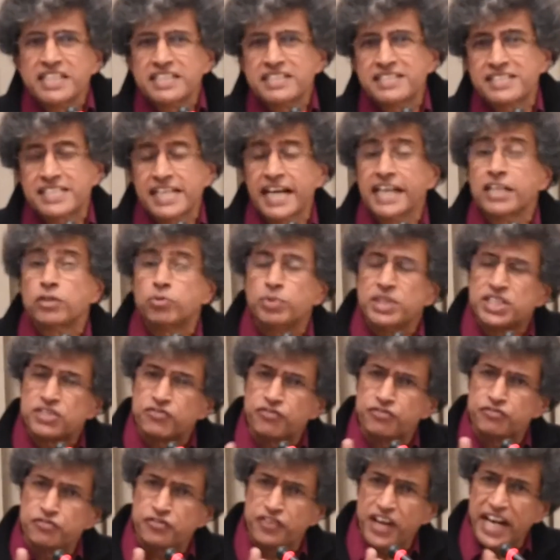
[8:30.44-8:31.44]
insight which
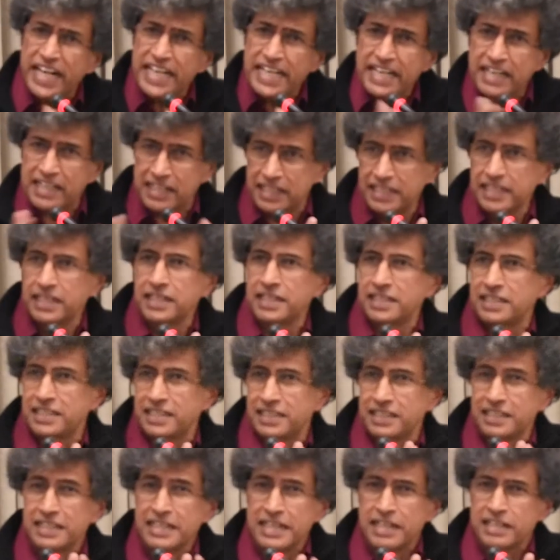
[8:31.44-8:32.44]
very
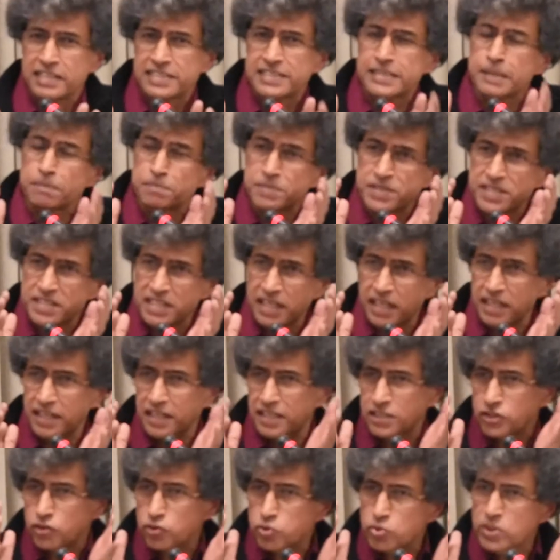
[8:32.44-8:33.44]
clearly,
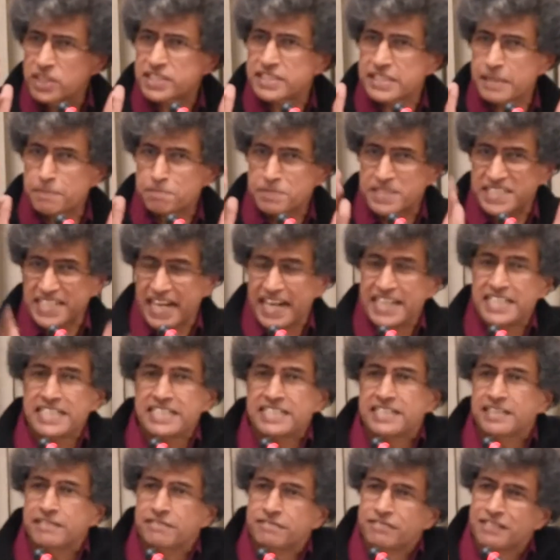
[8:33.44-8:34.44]
through a
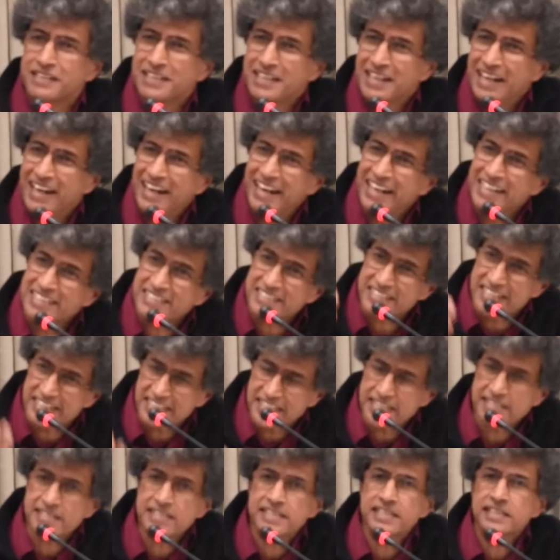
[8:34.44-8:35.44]
substantive
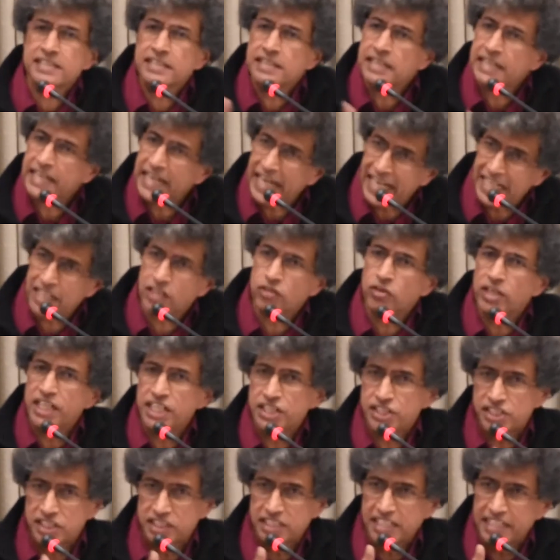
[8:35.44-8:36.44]
statistical
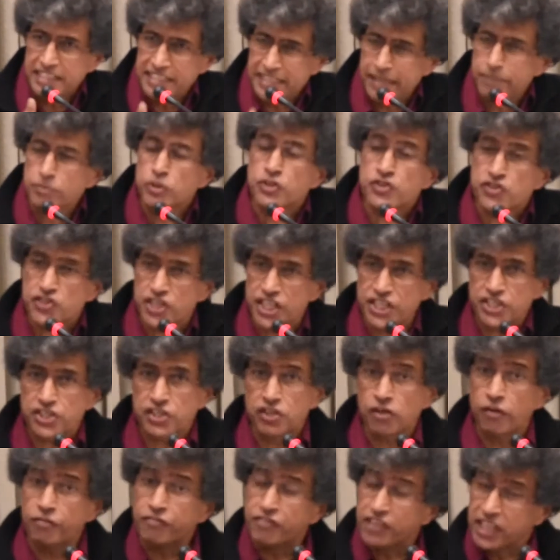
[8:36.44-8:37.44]
calculation and
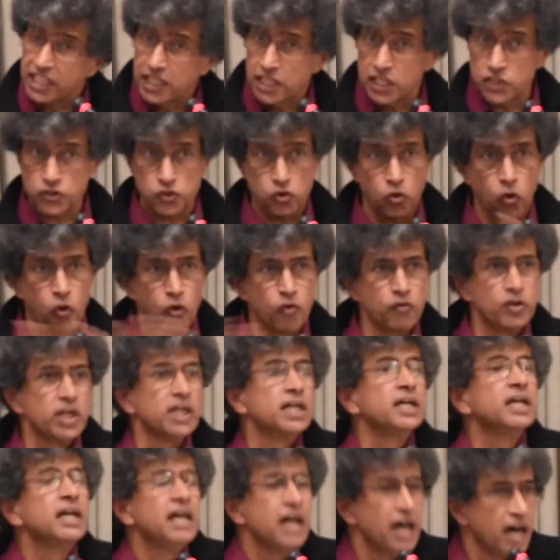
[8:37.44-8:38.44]
demonstration of figures
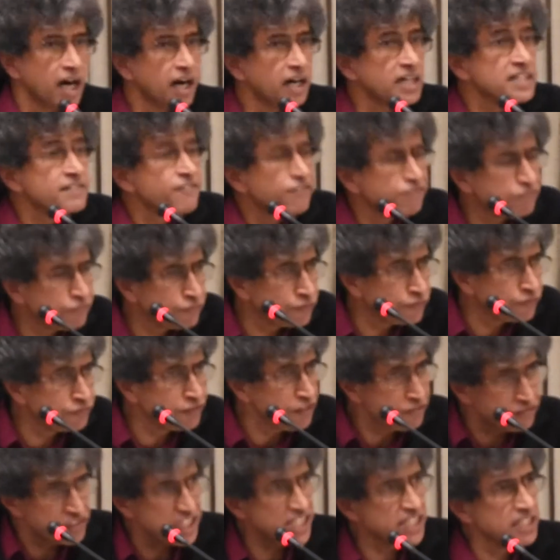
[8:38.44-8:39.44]
over a
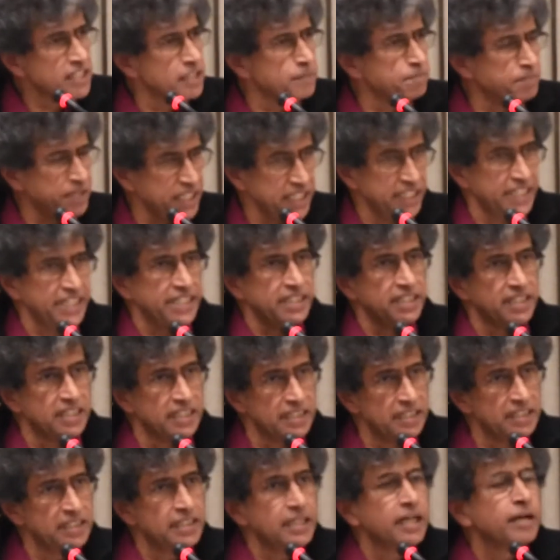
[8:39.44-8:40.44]
50-year period
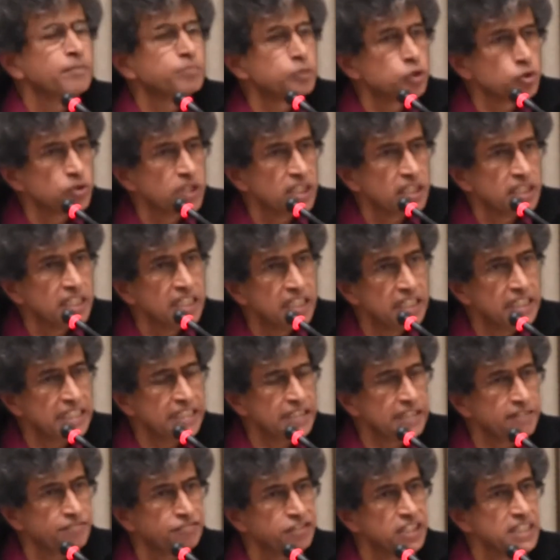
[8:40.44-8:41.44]
earlier up to the
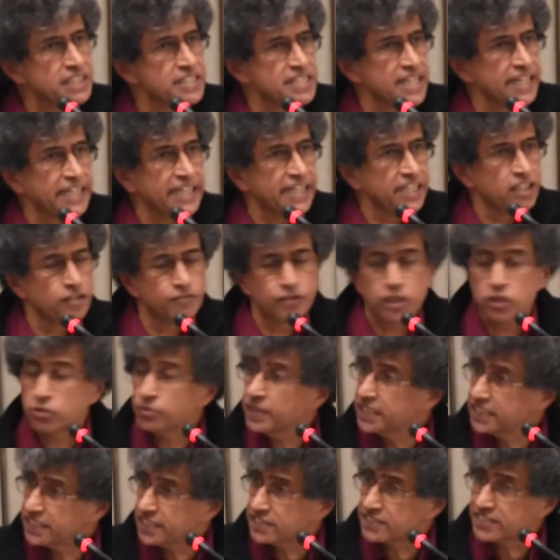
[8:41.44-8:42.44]
early first decade of the
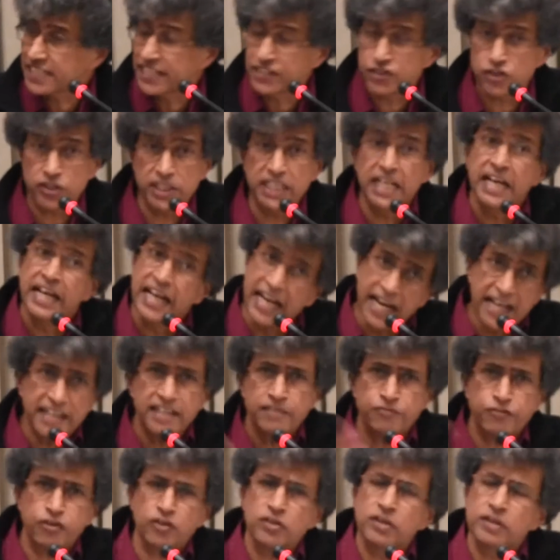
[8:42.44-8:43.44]
20th century,
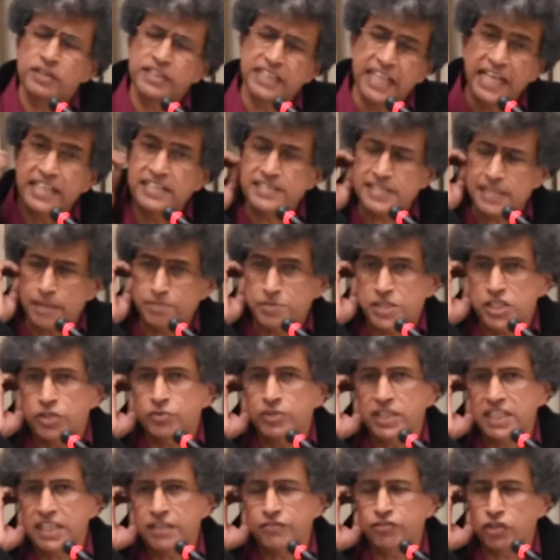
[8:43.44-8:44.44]
and then
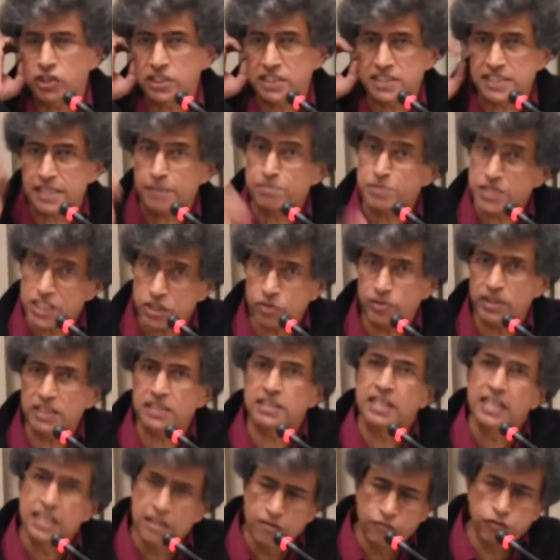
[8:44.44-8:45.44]
subsequently for the subsequent
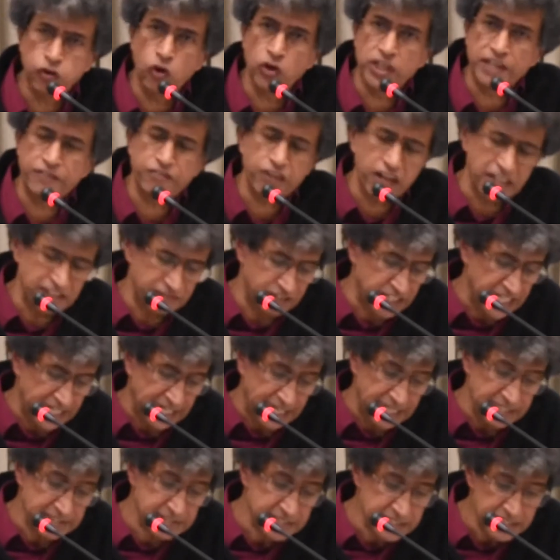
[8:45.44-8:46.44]
4 to 5
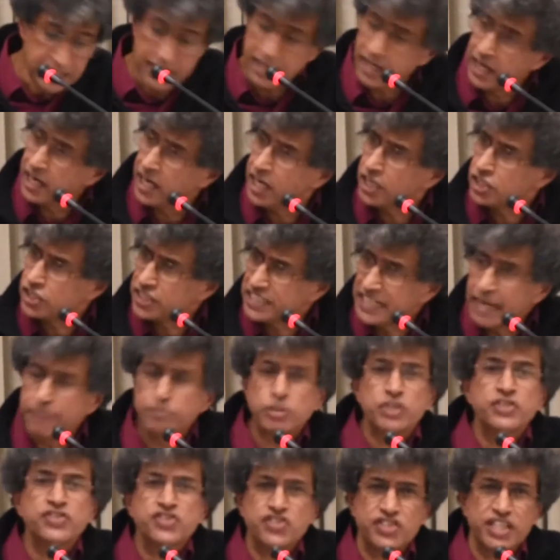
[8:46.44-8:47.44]
decades,
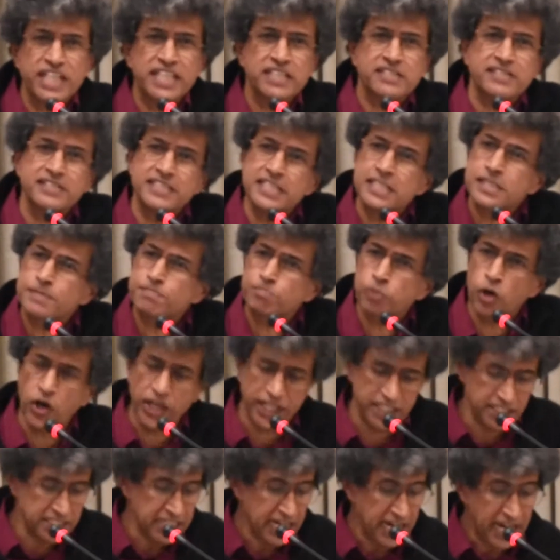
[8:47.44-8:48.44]
demonstrates this
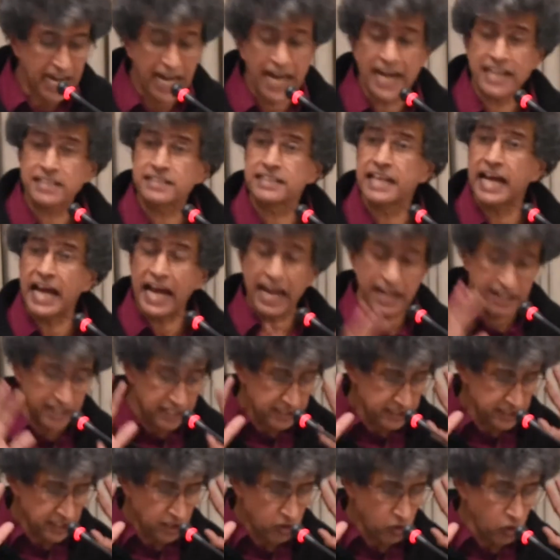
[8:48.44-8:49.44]
point at
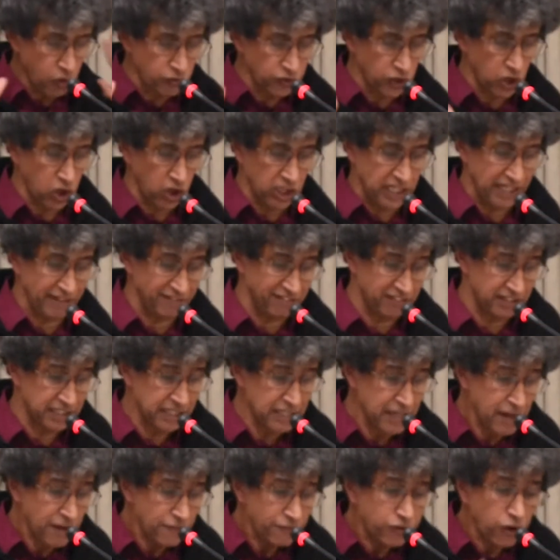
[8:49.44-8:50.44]
the overall level.
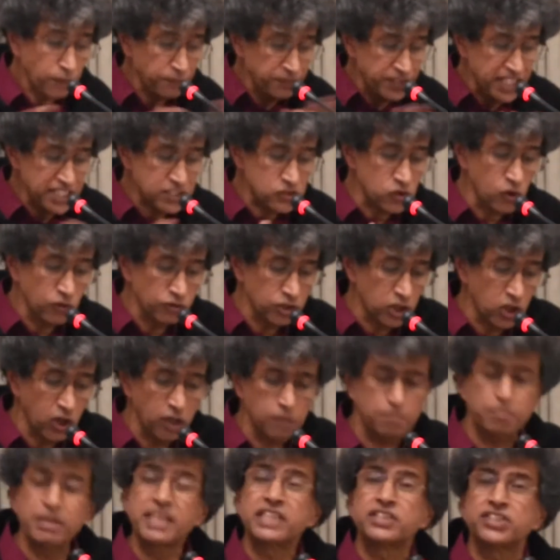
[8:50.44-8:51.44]
From this
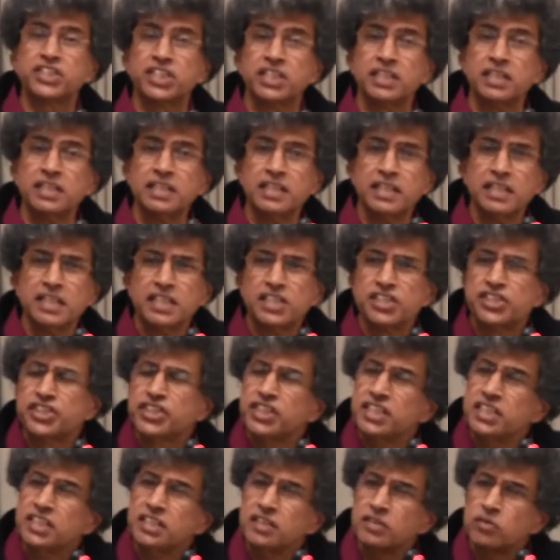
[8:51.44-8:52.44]
overall picture,
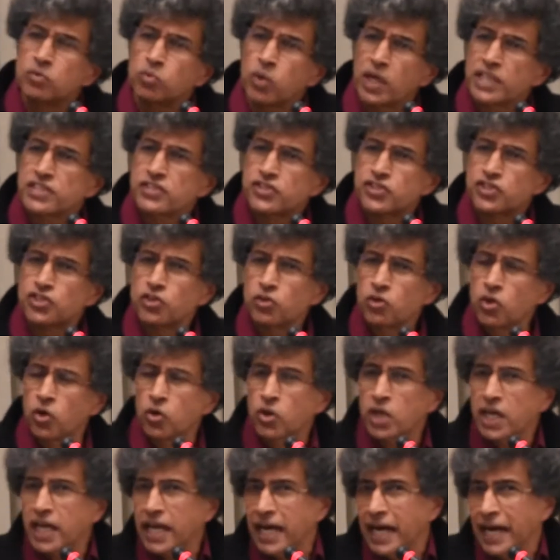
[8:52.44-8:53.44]
she wants to
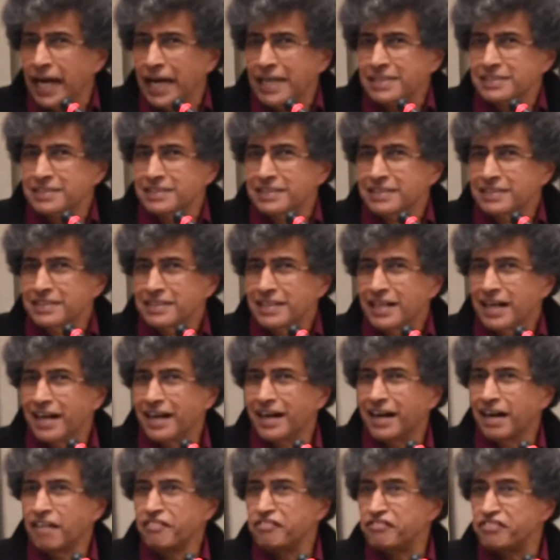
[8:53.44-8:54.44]
look at
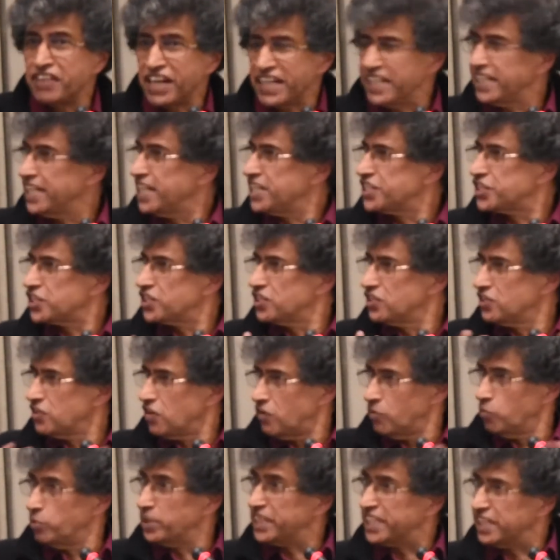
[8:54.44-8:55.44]
a
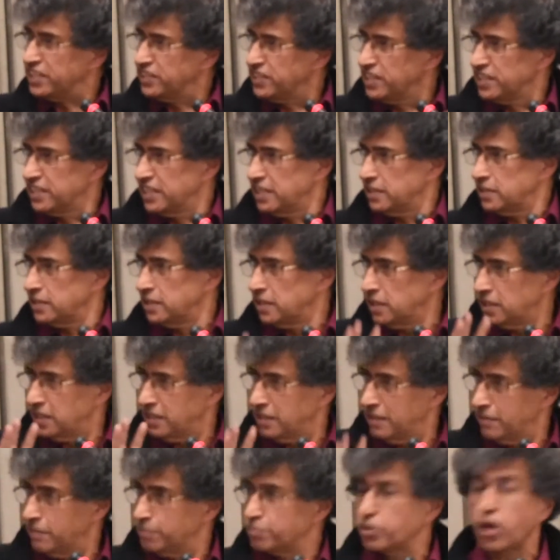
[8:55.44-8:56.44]
variation within
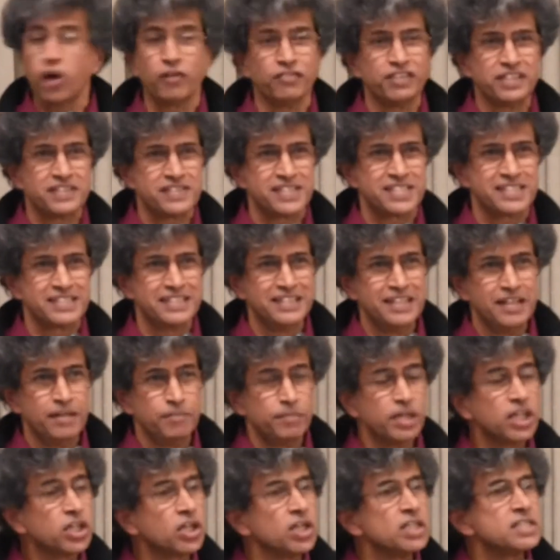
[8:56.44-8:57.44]
the province.
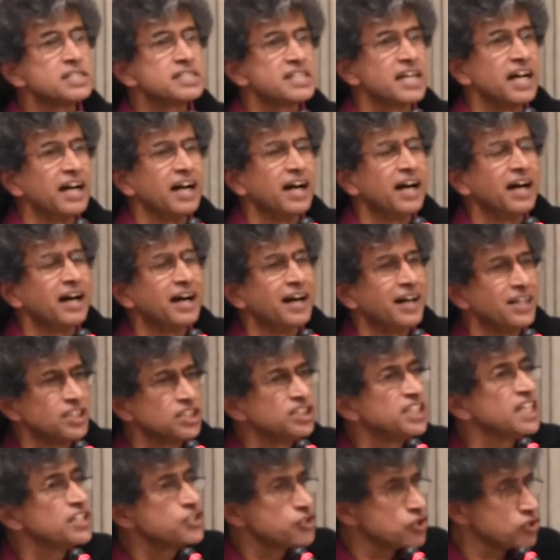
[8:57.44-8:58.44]
Because
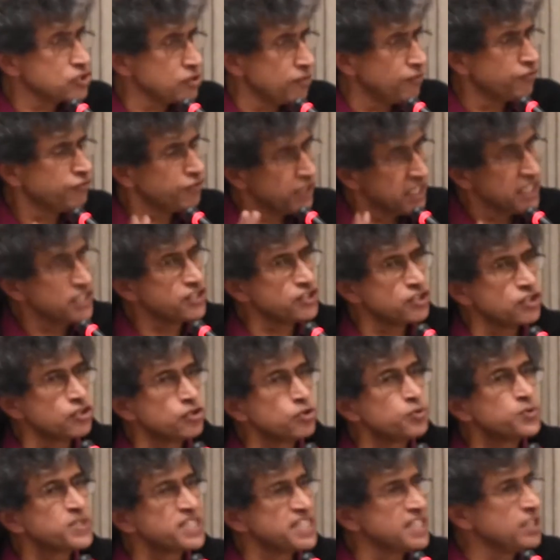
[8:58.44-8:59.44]
just first
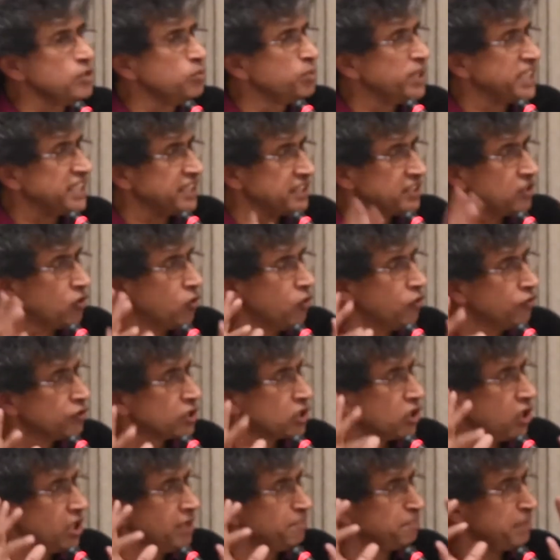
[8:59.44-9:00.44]
to see whether the
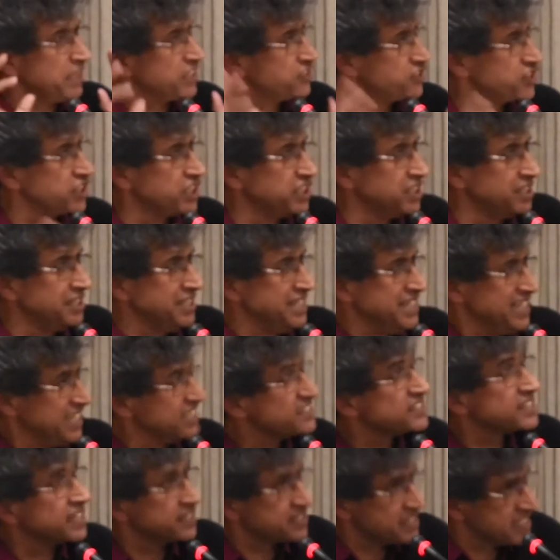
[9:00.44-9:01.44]
overall picture
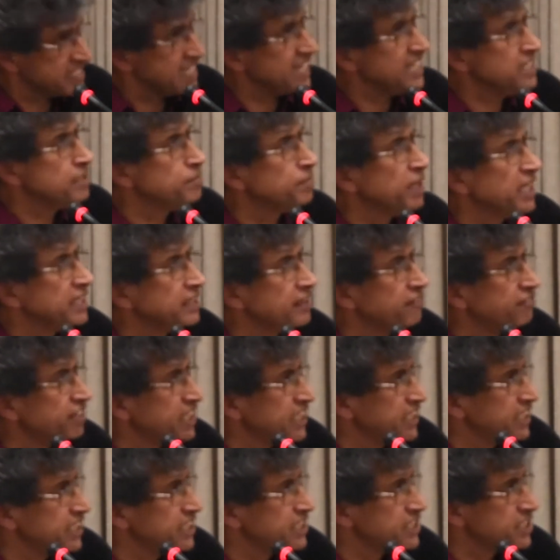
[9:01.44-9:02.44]
is sustained by the
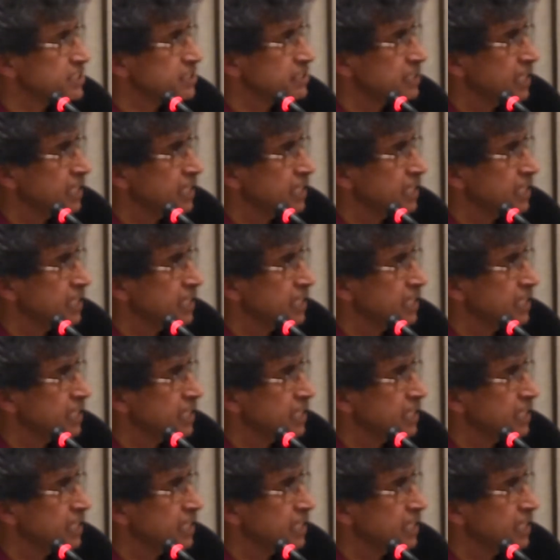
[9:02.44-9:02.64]
variation,